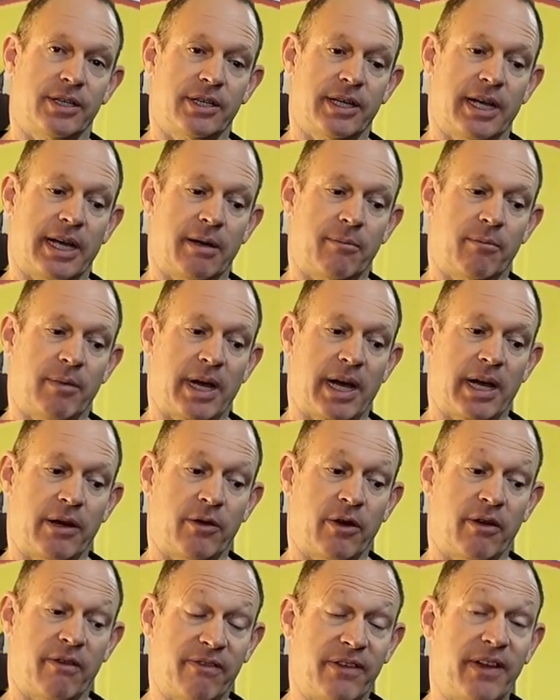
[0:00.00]

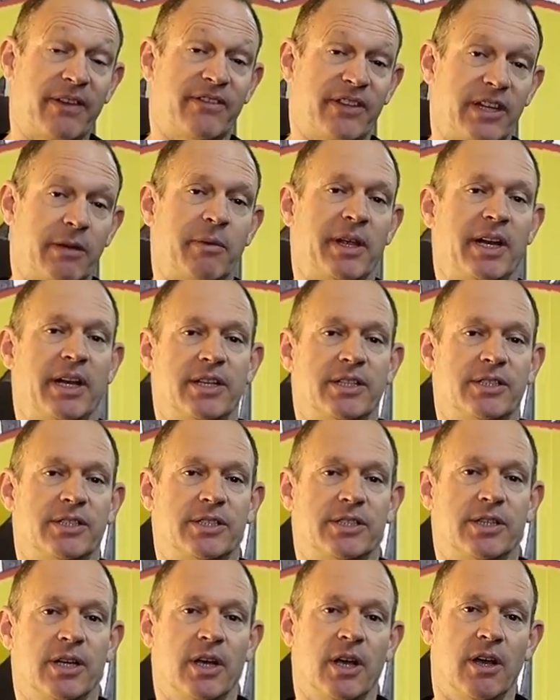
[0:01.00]
150
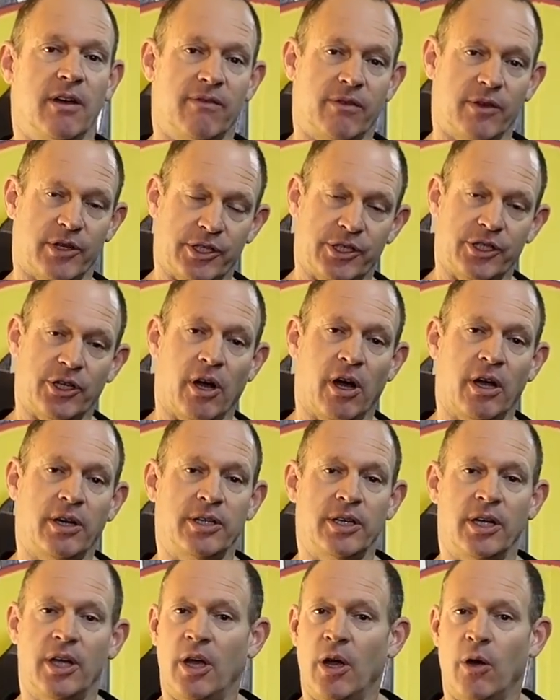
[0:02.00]
minutes for the shot,